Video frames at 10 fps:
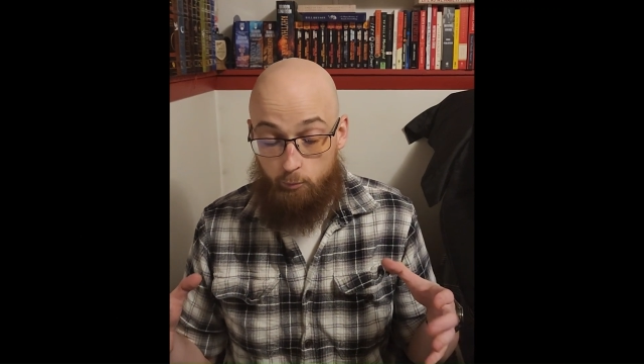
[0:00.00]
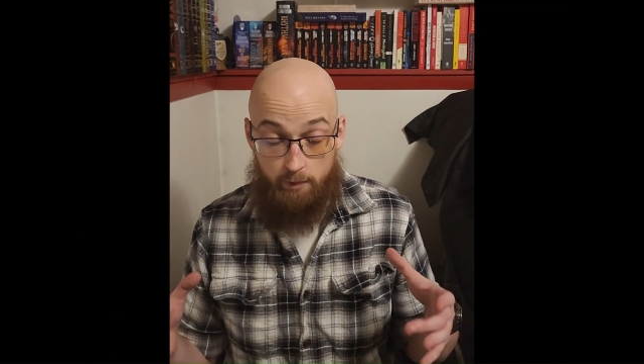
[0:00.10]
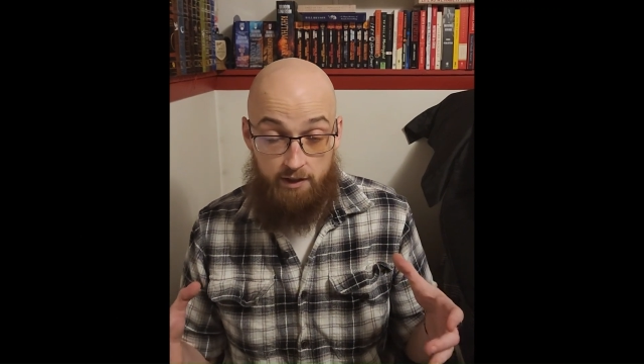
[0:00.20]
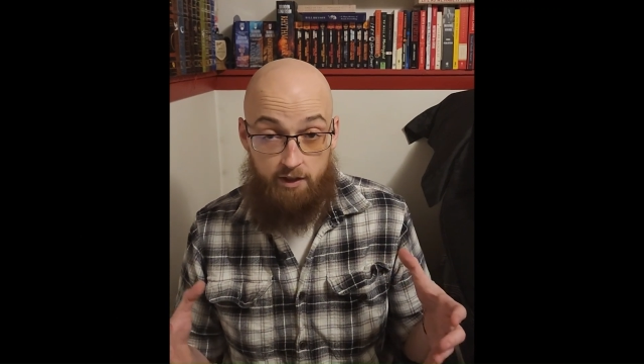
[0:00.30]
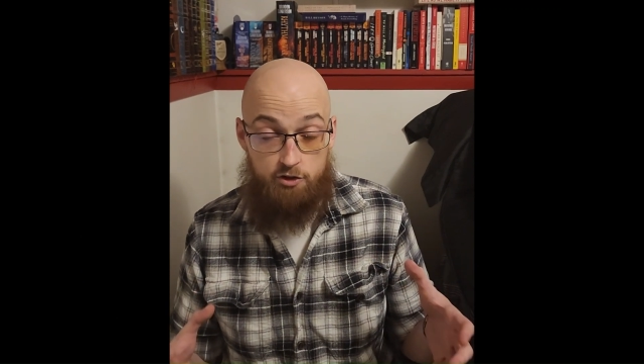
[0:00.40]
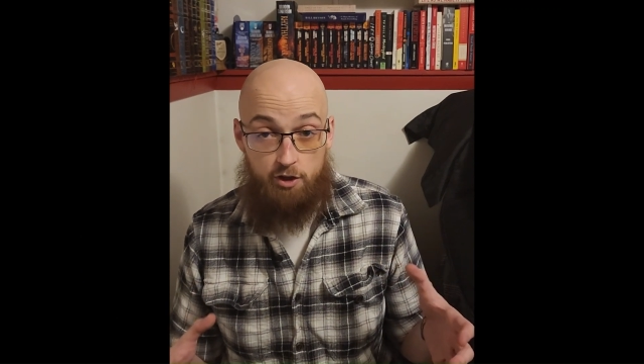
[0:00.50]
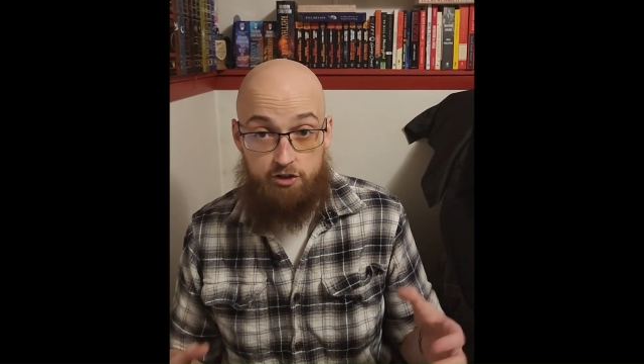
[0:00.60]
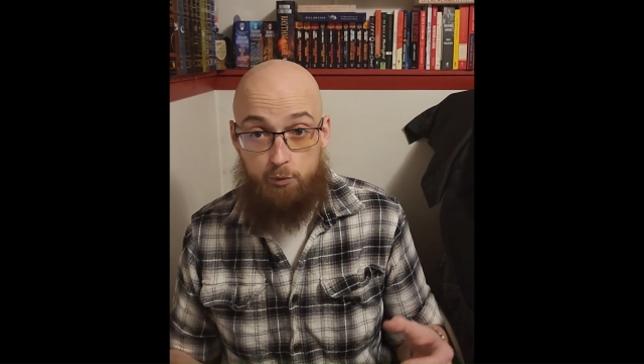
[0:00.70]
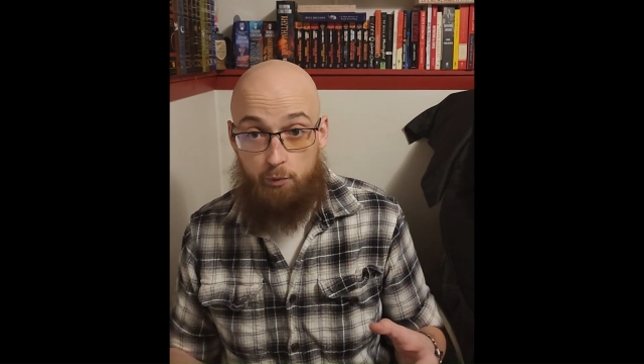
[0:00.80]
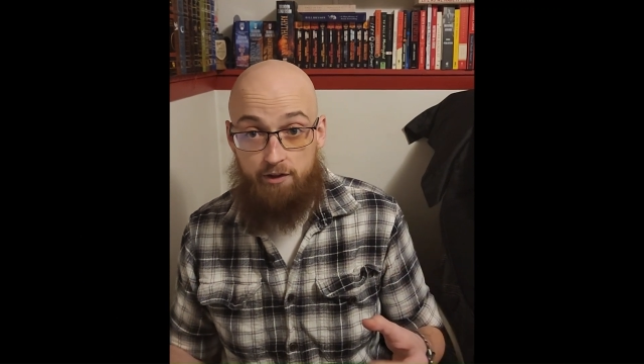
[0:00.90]
in
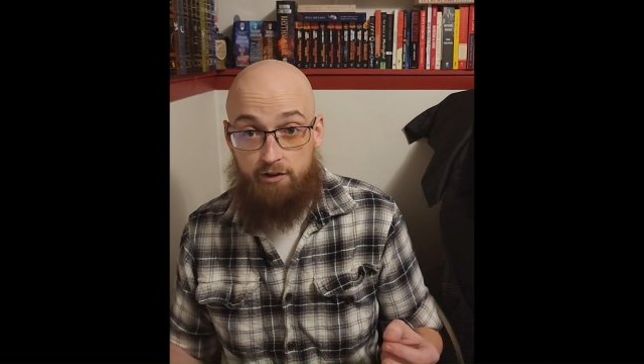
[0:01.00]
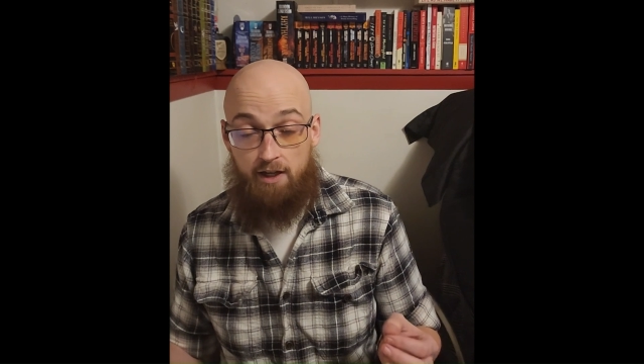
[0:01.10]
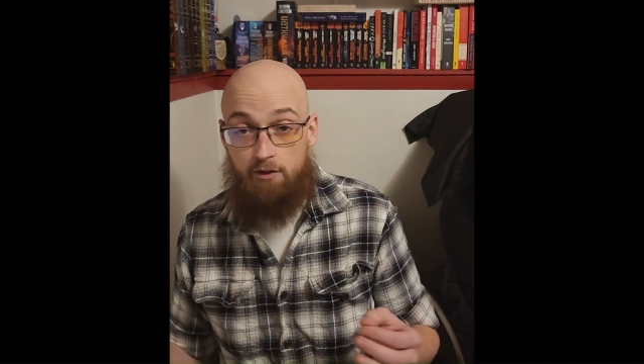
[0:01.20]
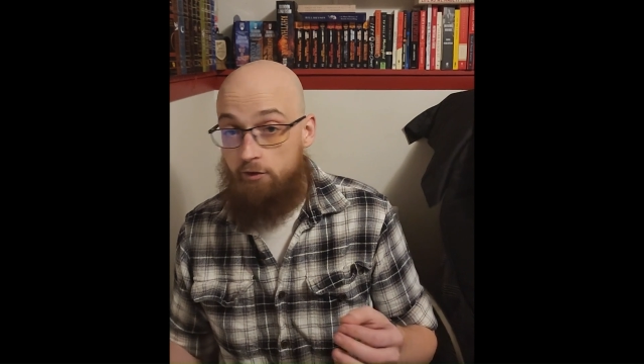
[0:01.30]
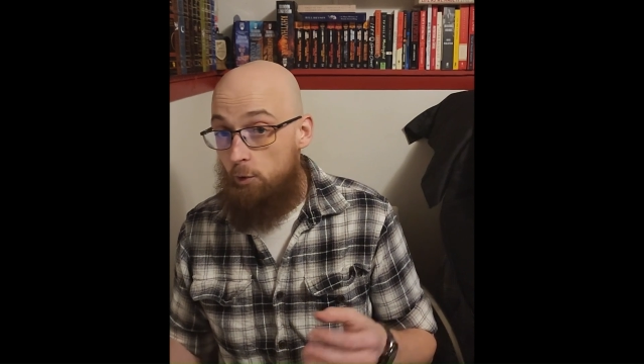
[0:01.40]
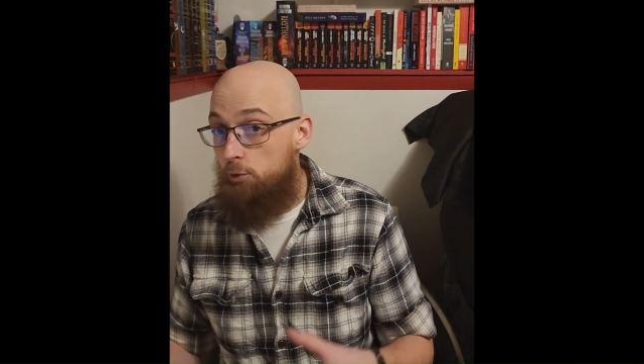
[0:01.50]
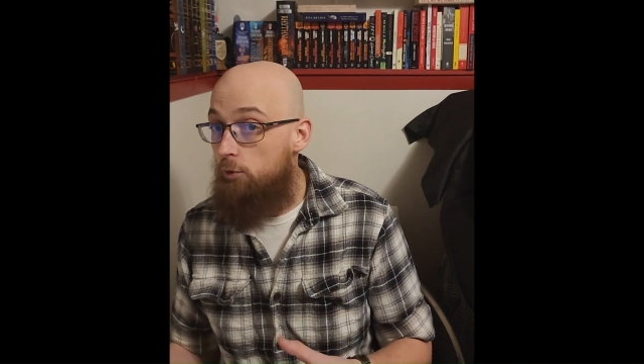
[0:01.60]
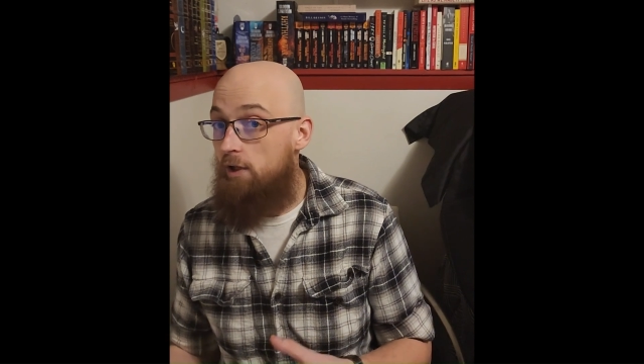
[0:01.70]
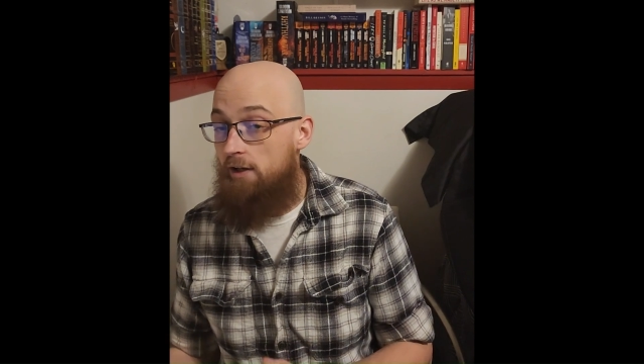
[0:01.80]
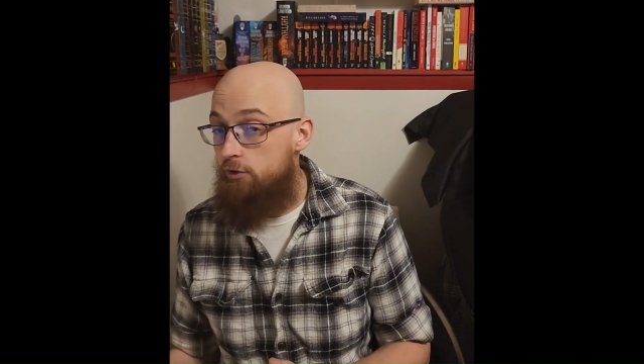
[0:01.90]
conjunction with local
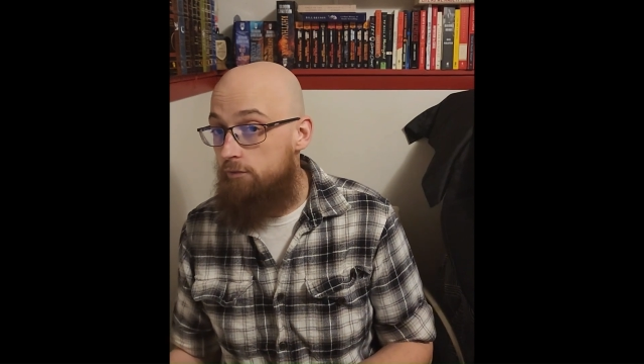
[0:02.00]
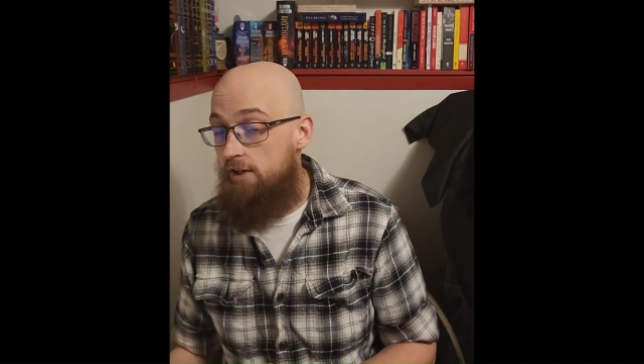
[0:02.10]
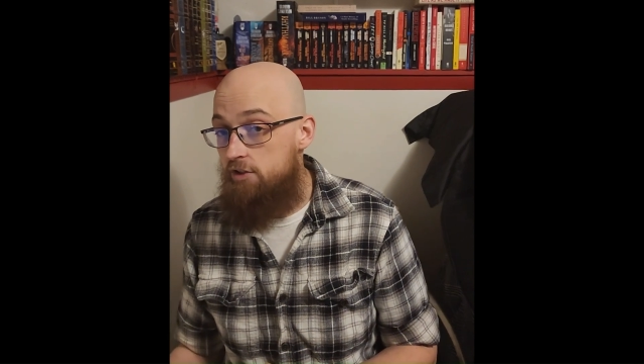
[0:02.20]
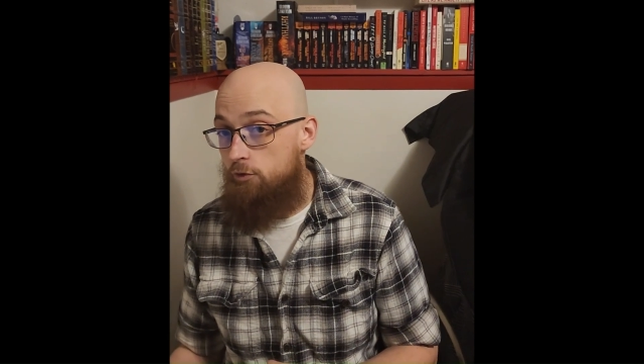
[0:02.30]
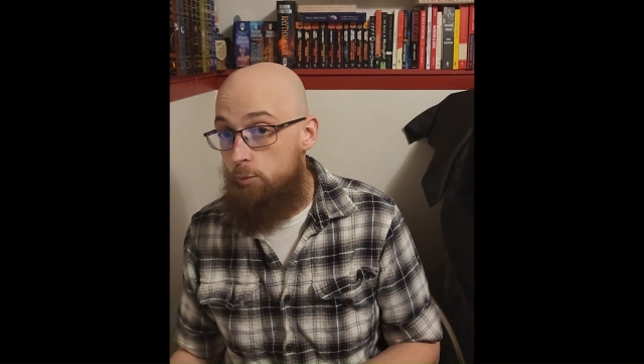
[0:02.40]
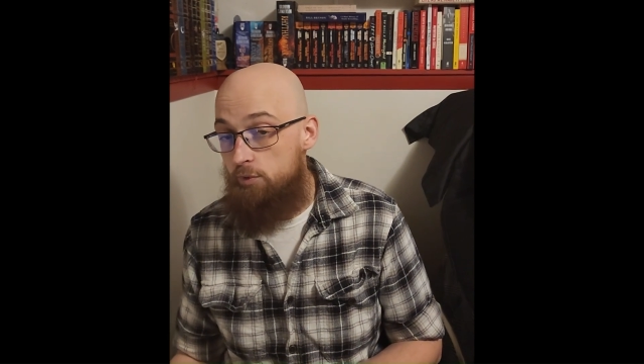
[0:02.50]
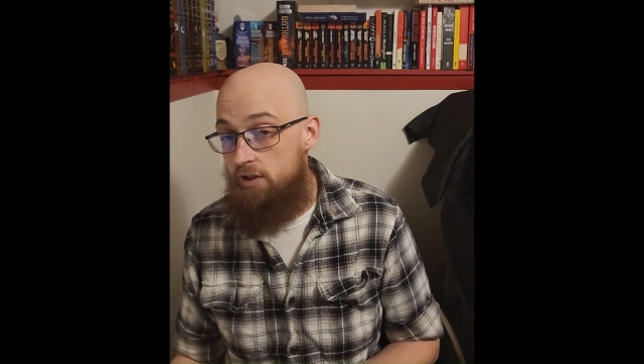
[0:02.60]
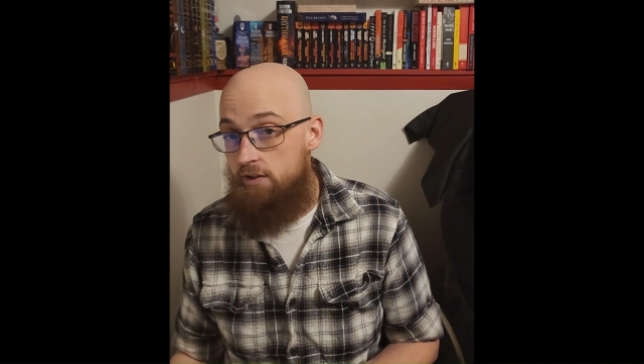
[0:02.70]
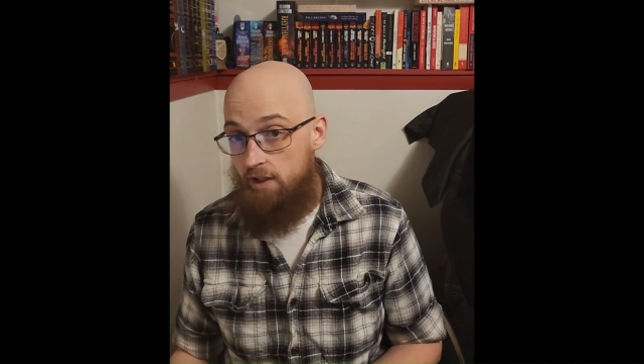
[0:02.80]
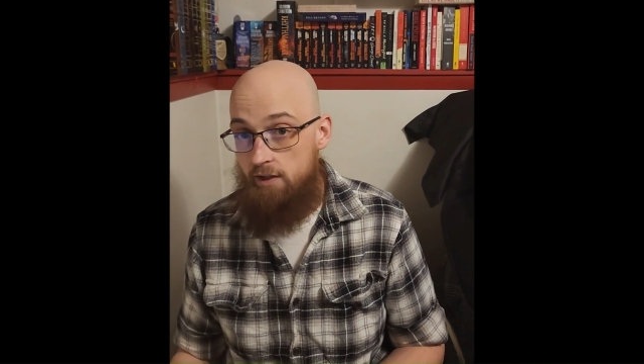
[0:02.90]
conservation groups
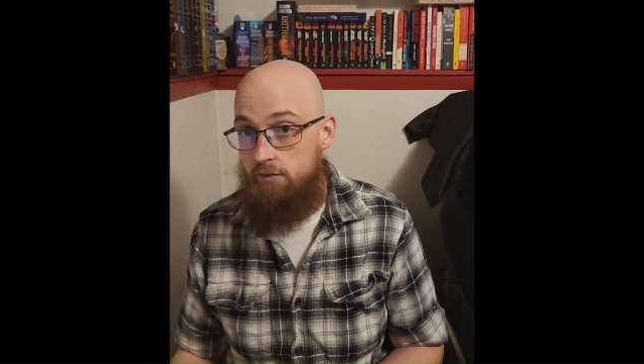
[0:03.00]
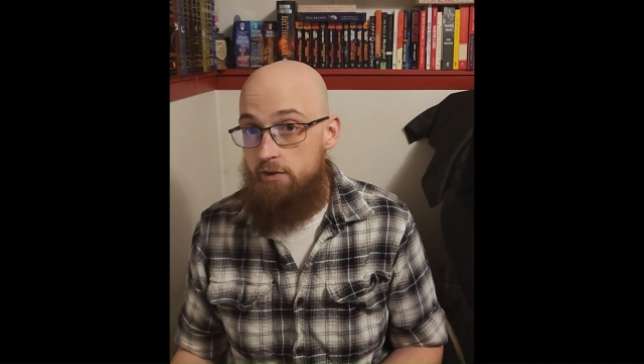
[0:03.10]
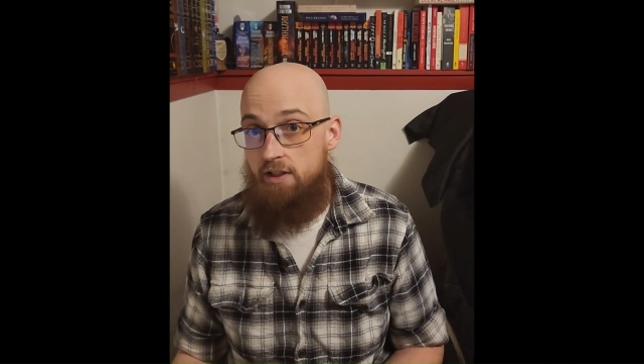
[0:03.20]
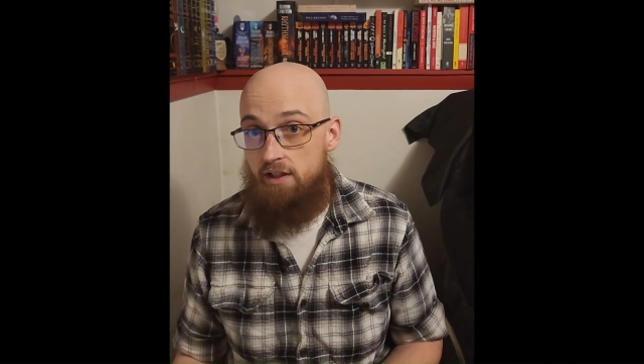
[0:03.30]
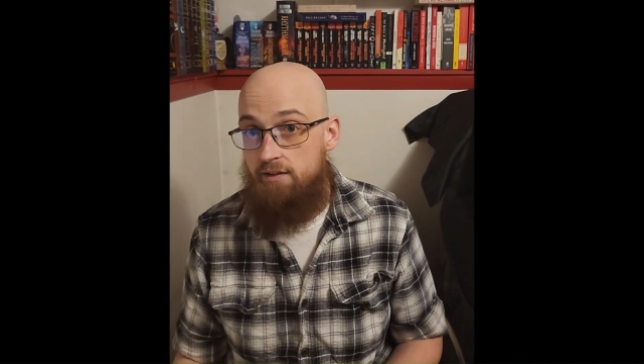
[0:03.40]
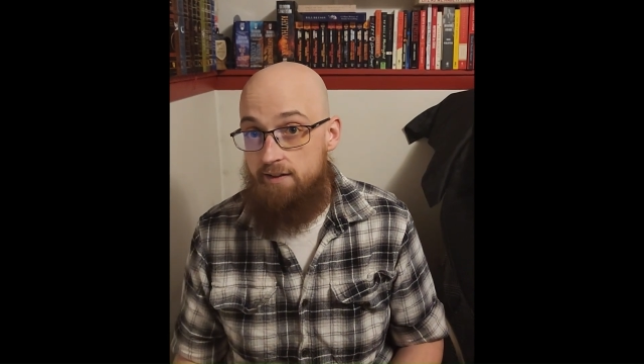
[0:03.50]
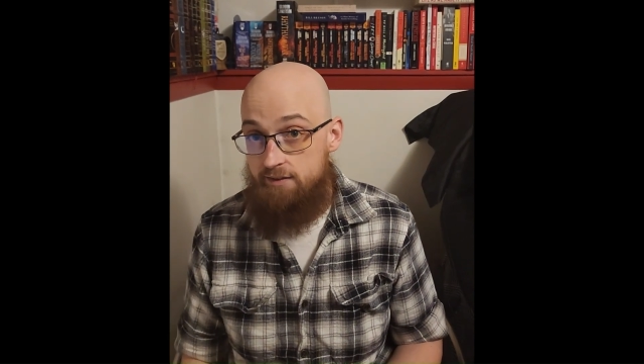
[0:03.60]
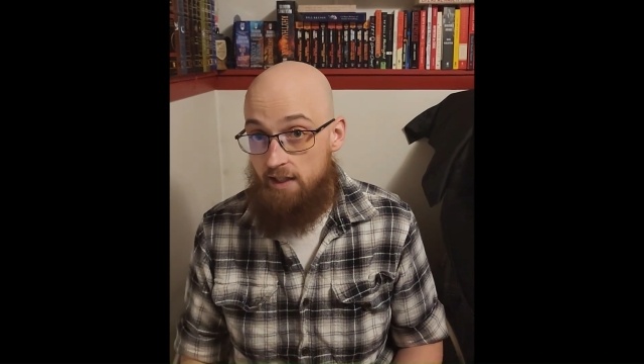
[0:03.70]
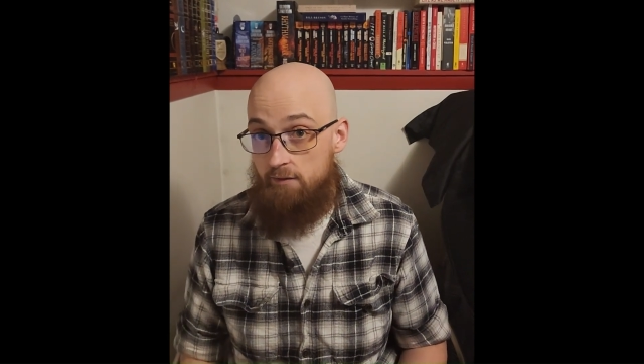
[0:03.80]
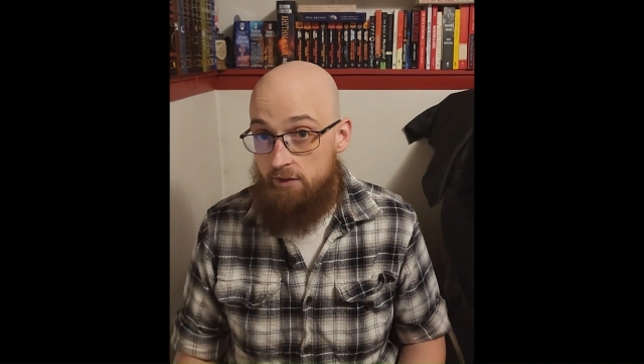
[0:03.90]
in Tanzania to
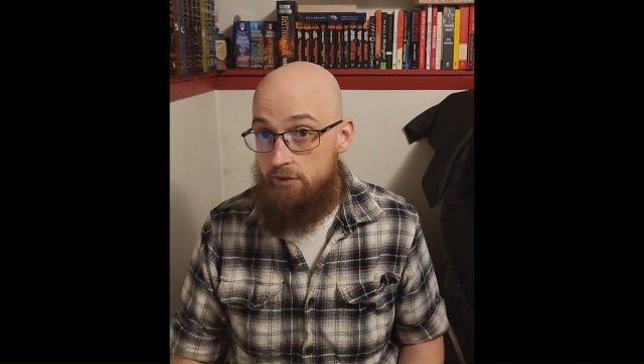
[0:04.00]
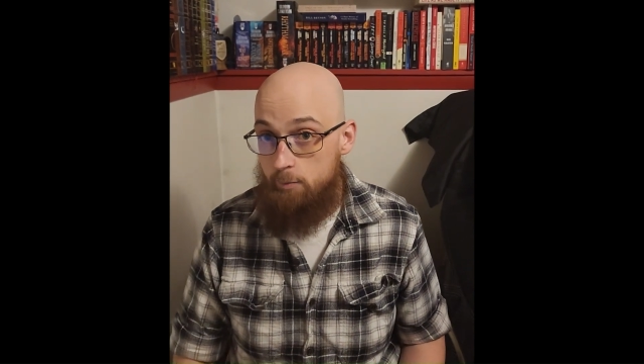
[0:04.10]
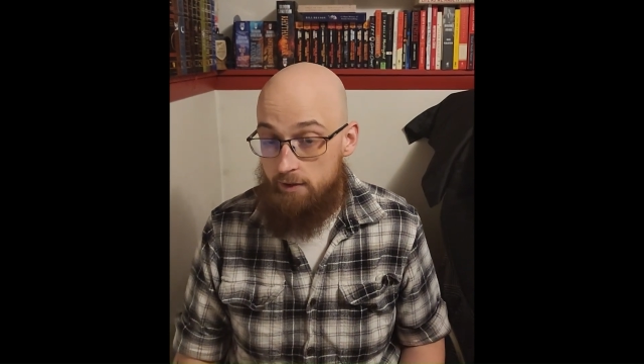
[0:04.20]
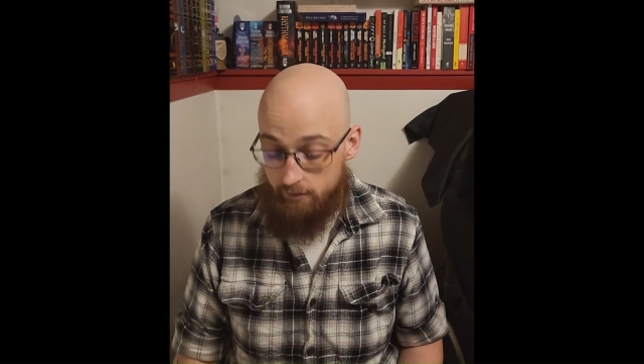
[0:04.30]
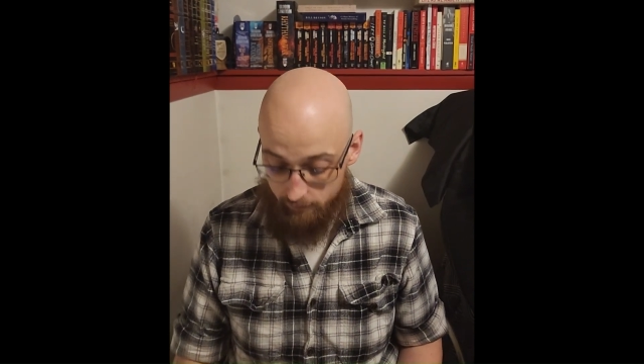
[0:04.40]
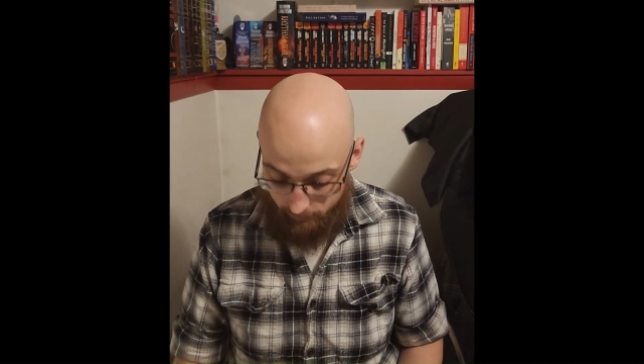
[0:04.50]
save this species.